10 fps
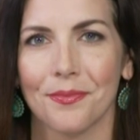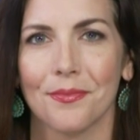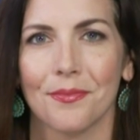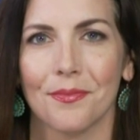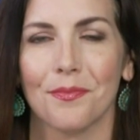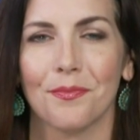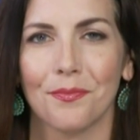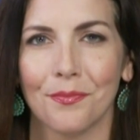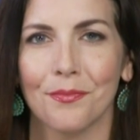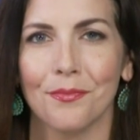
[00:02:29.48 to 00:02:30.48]

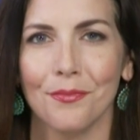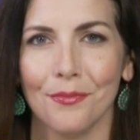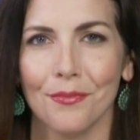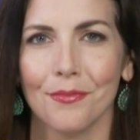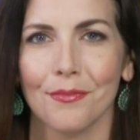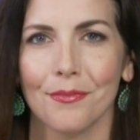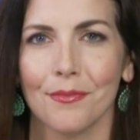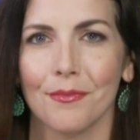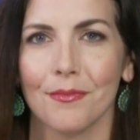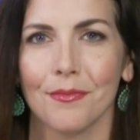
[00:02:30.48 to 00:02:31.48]

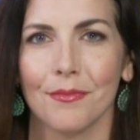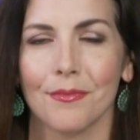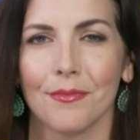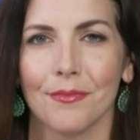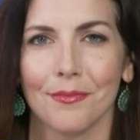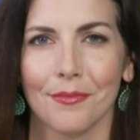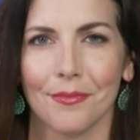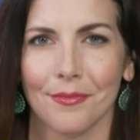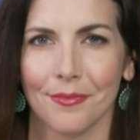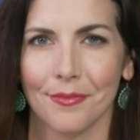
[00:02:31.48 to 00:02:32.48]

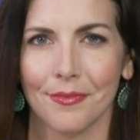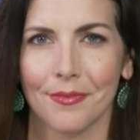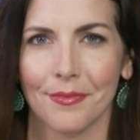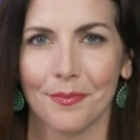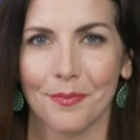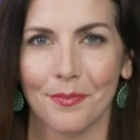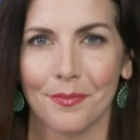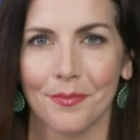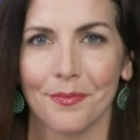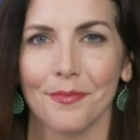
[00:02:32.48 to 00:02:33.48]

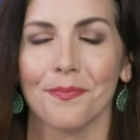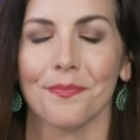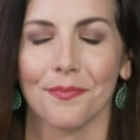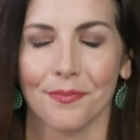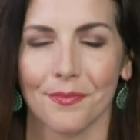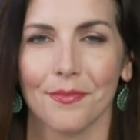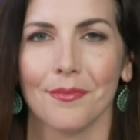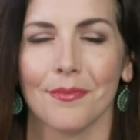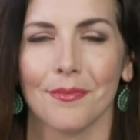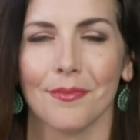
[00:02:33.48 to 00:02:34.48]

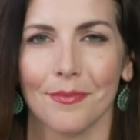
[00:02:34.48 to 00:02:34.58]
(not speaking)